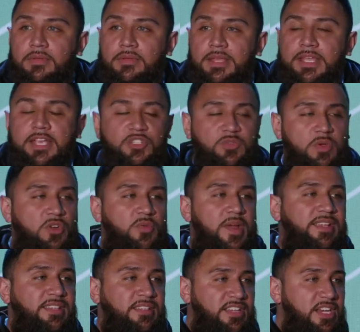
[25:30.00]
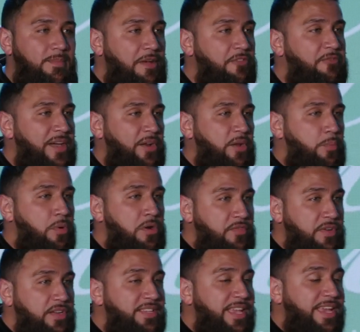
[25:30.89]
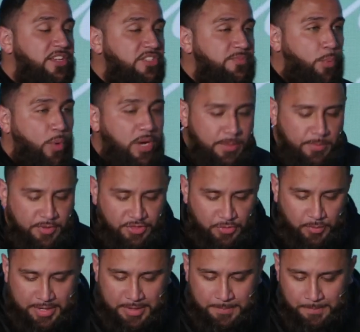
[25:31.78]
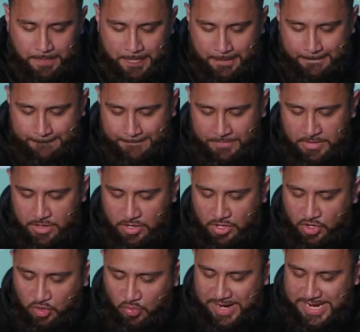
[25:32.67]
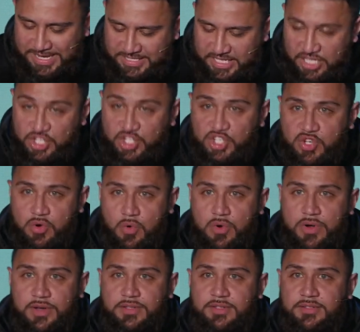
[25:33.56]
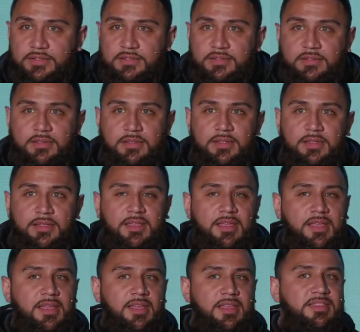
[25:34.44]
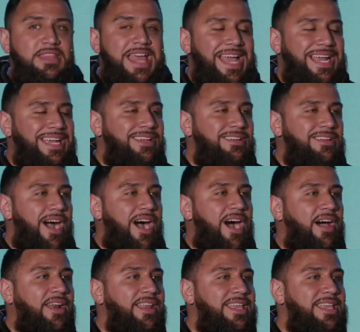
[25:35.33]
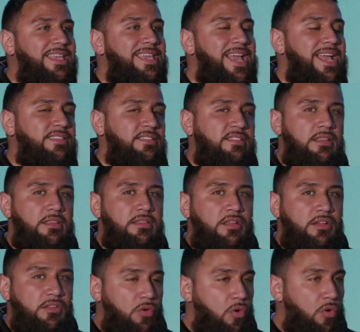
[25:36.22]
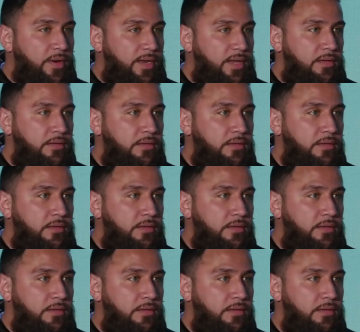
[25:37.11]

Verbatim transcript: Here's what grace is. Here's my final point for you today. Here's point number three grace ensures that God gets the glory.